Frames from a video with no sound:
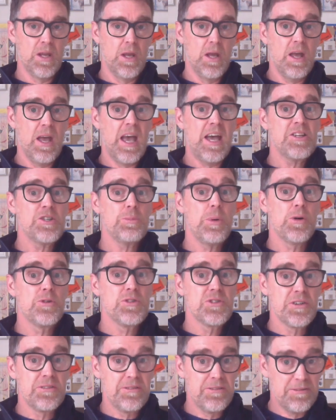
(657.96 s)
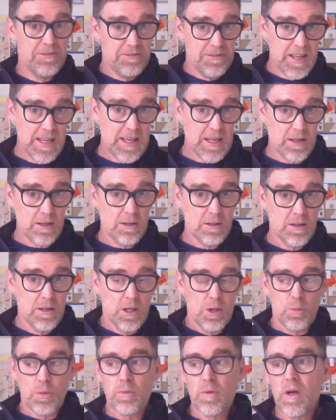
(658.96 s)
as opposed to fear.
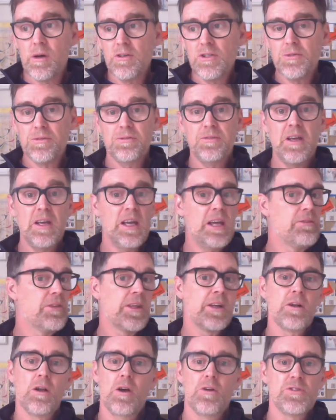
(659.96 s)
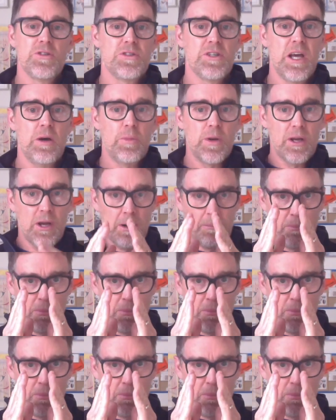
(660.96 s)
When we go into fear, everything closes down, we become